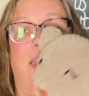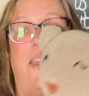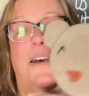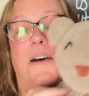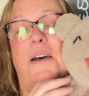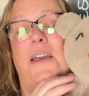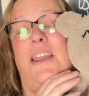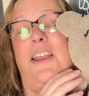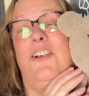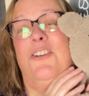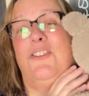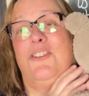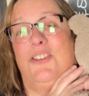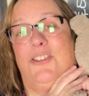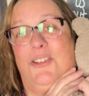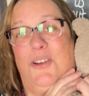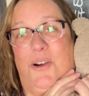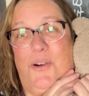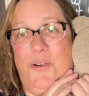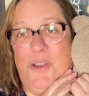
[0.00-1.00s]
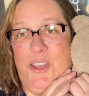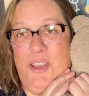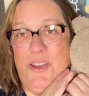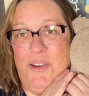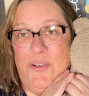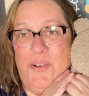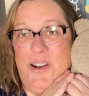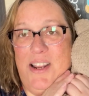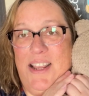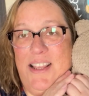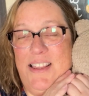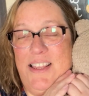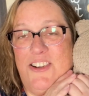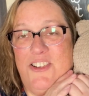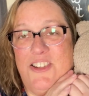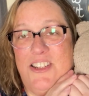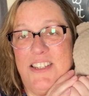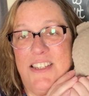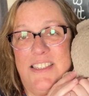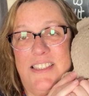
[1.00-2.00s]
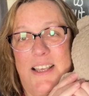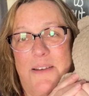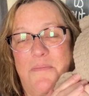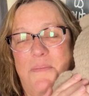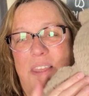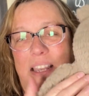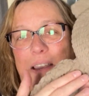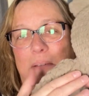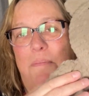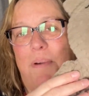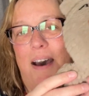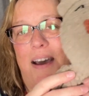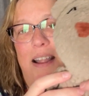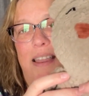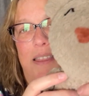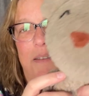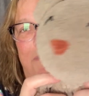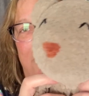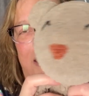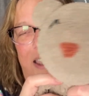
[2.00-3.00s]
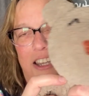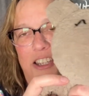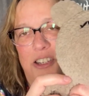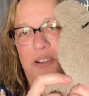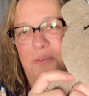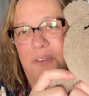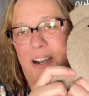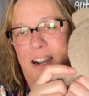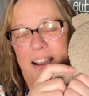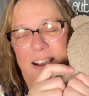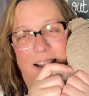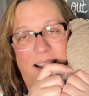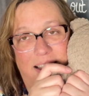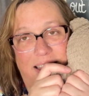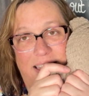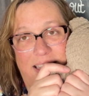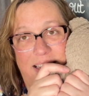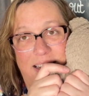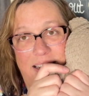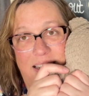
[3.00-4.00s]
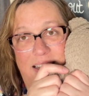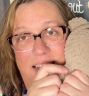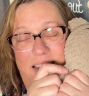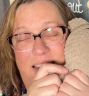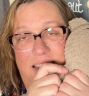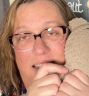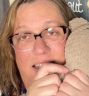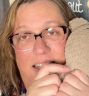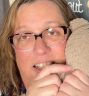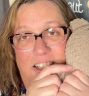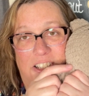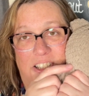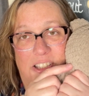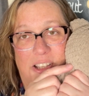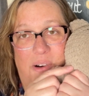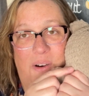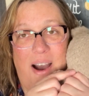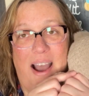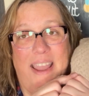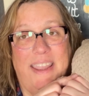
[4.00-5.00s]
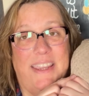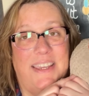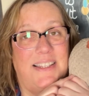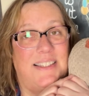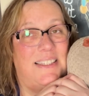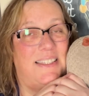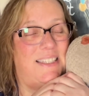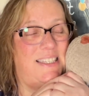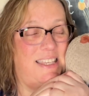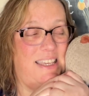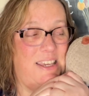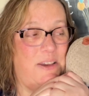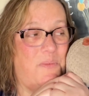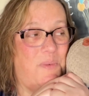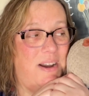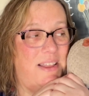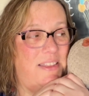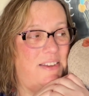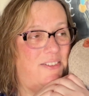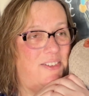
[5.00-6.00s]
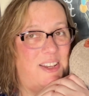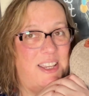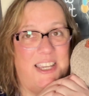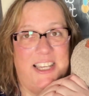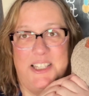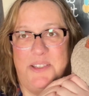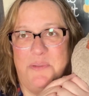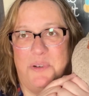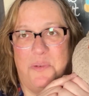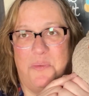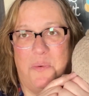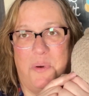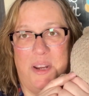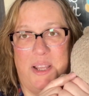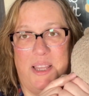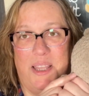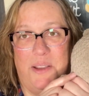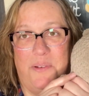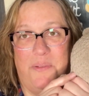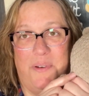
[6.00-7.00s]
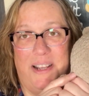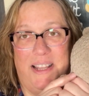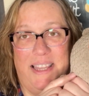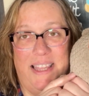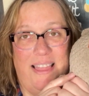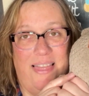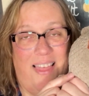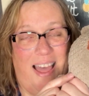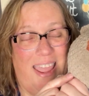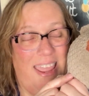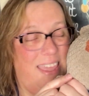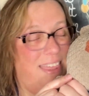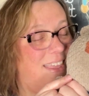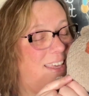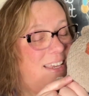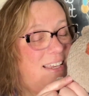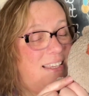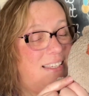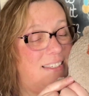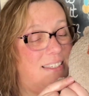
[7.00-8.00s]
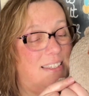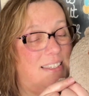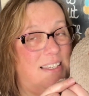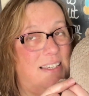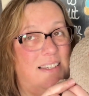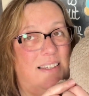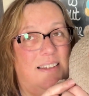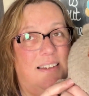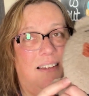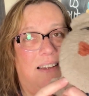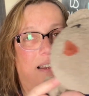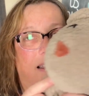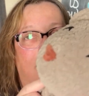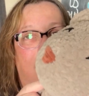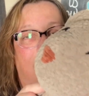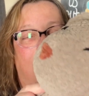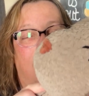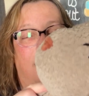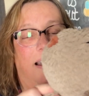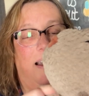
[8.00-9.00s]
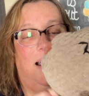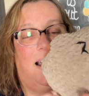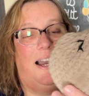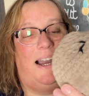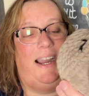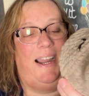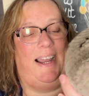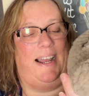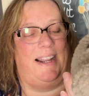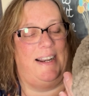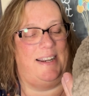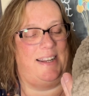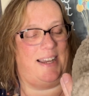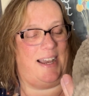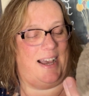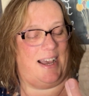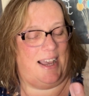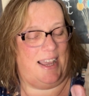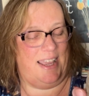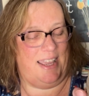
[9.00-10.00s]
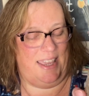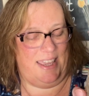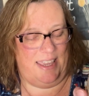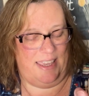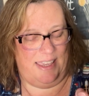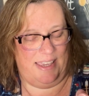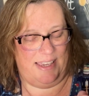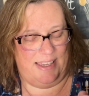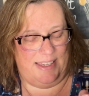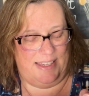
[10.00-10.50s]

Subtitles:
They are so cute, and there's just something about it that makes you want to hug it. So I can see why little kids would really, really like this. And I